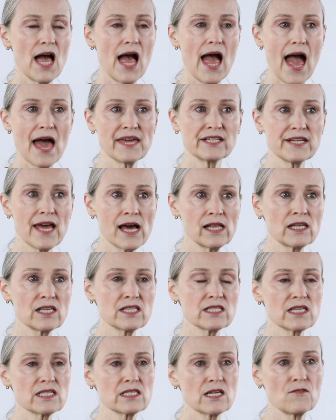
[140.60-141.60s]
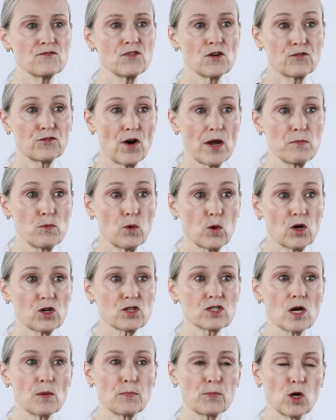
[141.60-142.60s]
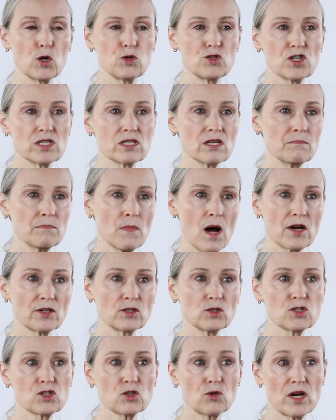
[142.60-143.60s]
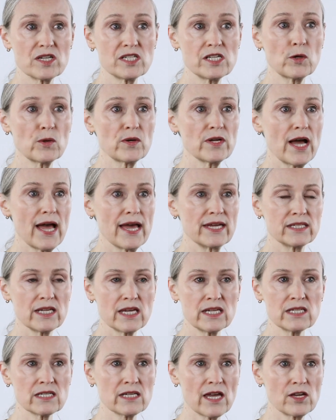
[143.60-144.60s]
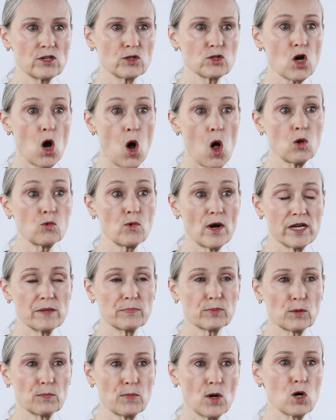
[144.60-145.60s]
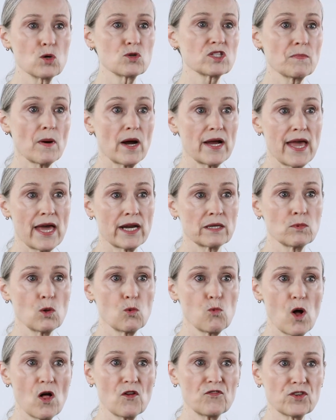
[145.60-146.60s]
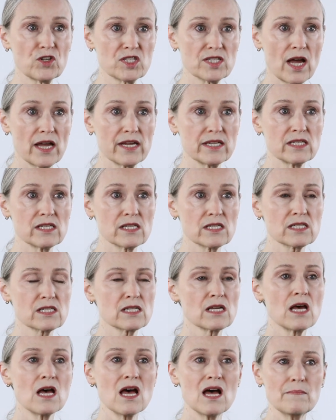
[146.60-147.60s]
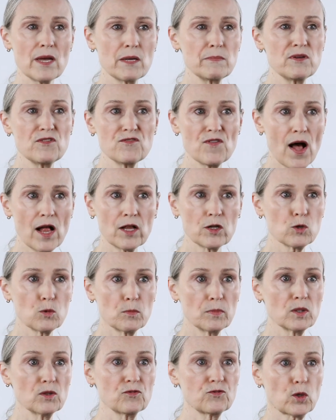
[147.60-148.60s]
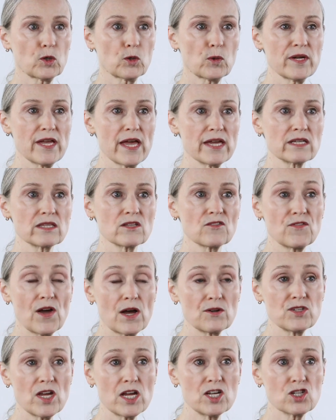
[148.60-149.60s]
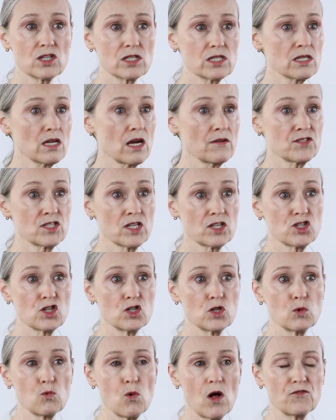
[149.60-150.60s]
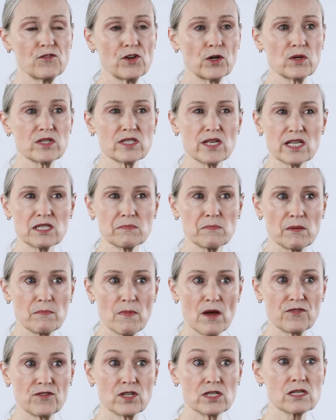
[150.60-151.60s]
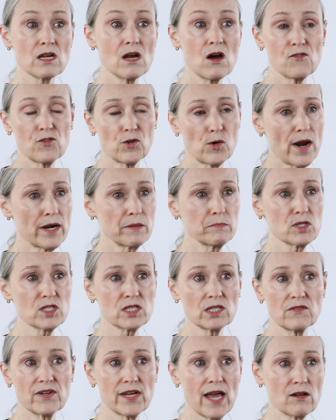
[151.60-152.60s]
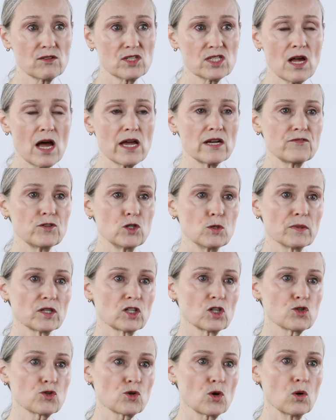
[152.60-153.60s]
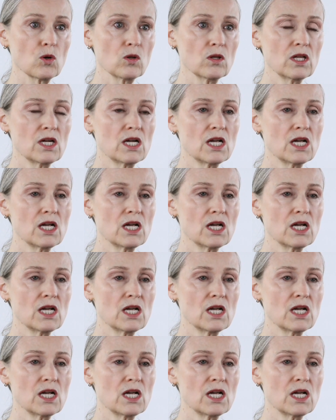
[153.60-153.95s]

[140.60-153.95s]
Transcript: An analysis of the frameworks, approaches, models, criteria, and indicators already proposed by animal welfare scientists may be valuable for creating the foundations of such new welfare assessment methods for animals living outside of human control.